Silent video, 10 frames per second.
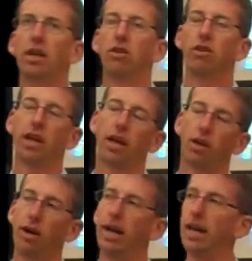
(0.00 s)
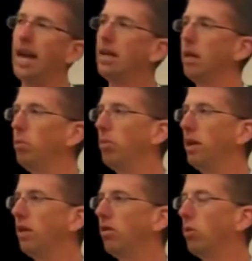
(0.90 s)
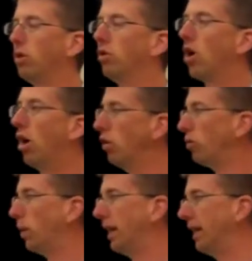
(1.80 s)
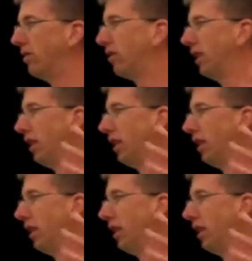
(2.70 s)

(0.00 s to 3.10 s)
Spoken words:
so they got a grant, had to implement it. So we took all those plans,